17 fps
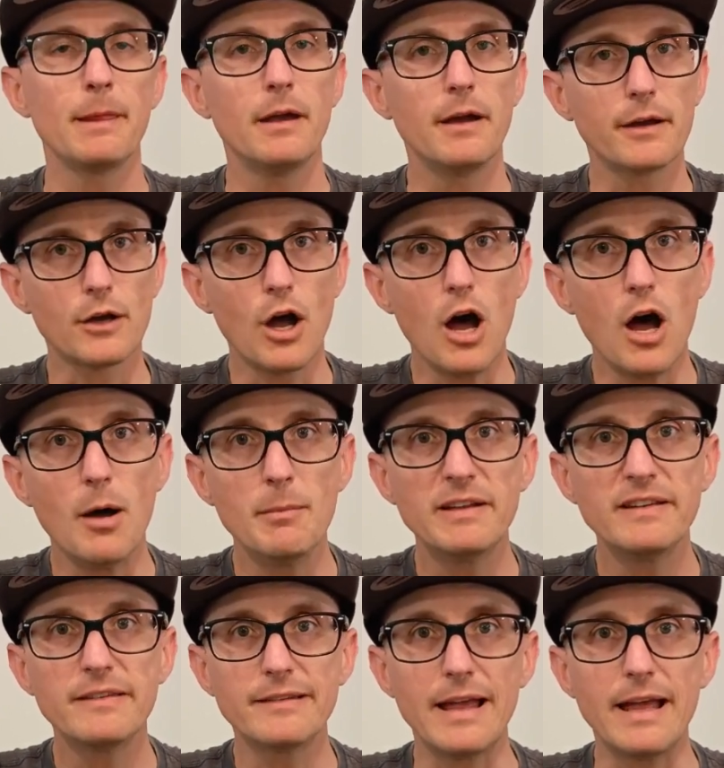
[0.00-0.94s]
A
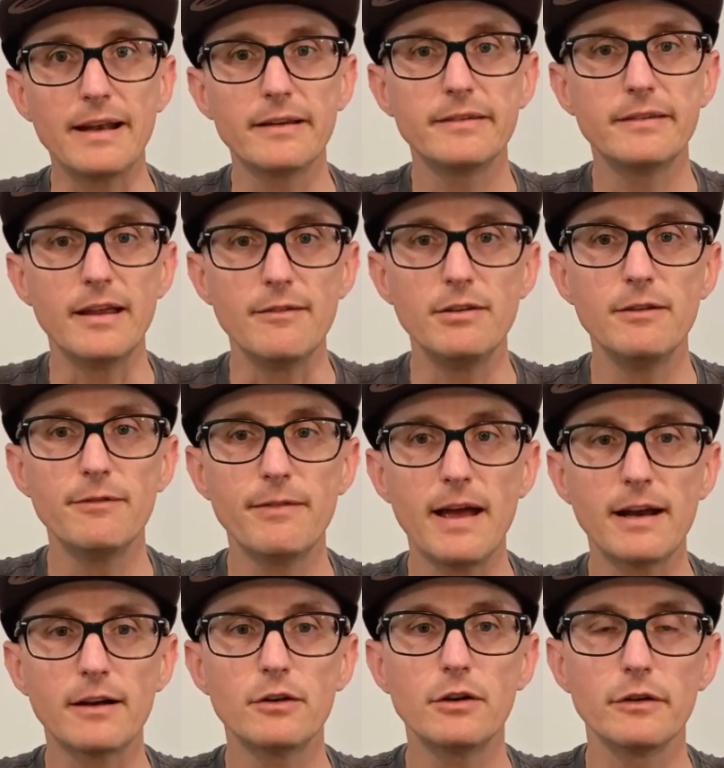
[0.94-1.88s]
common static safety
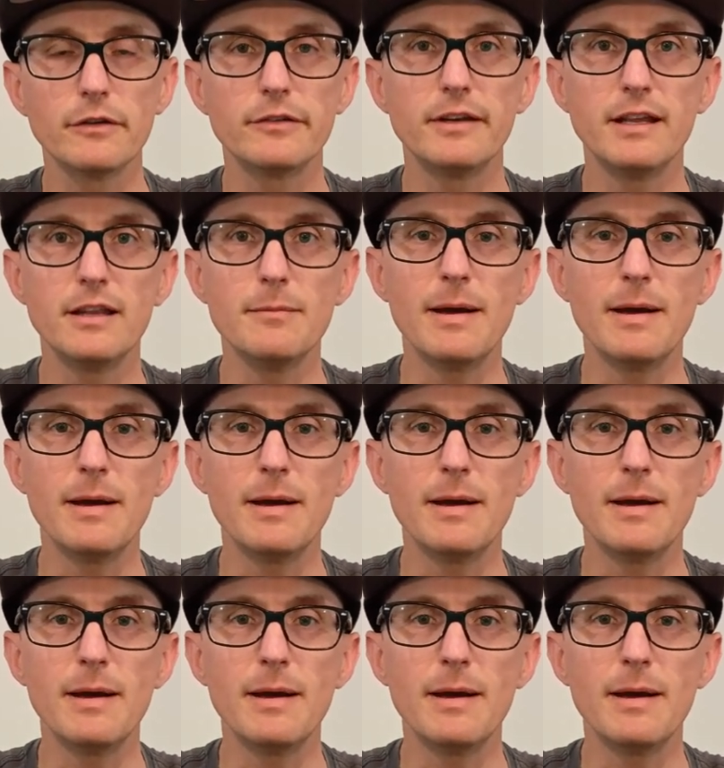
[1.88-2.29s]
factor you'll see in